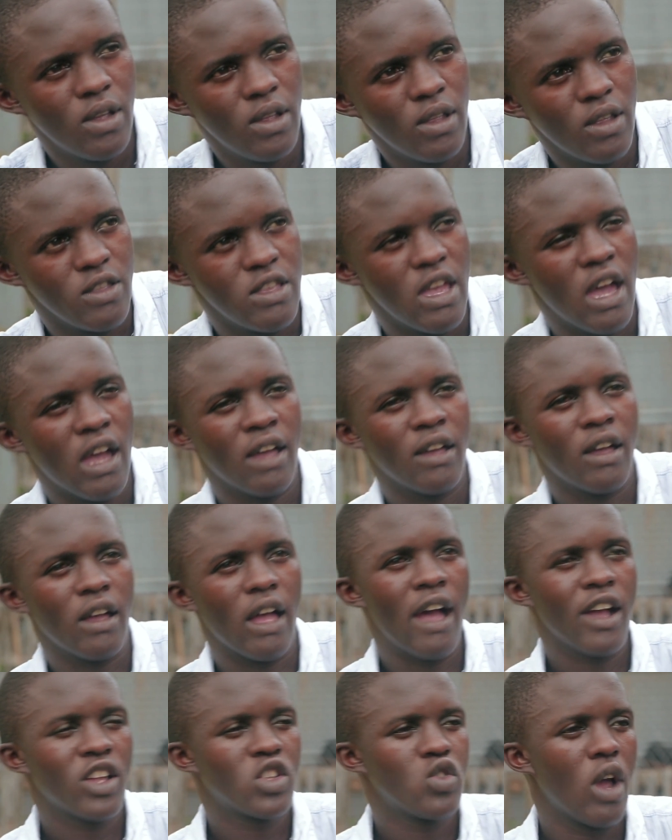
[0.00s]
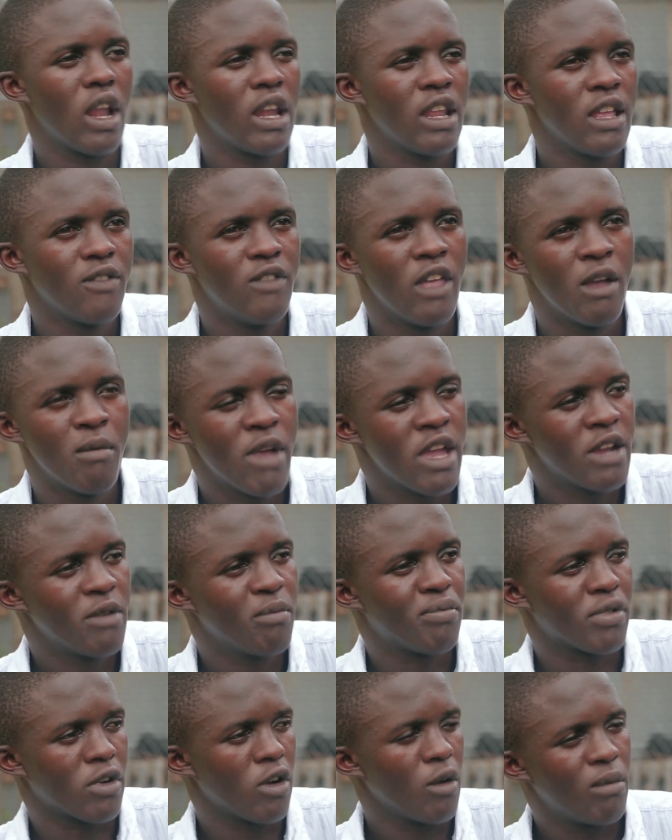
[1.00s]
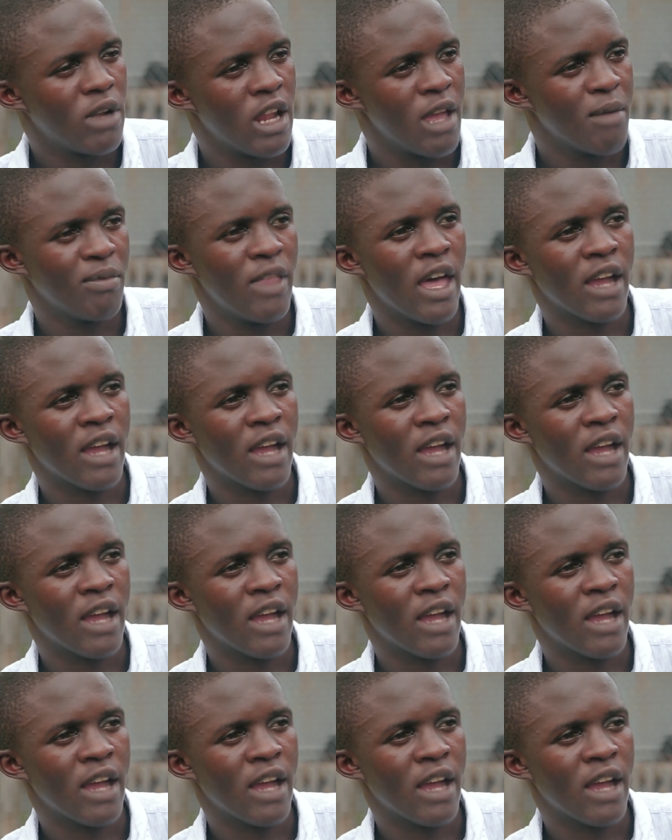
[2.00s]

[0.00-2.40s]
Yeah, actually the main problem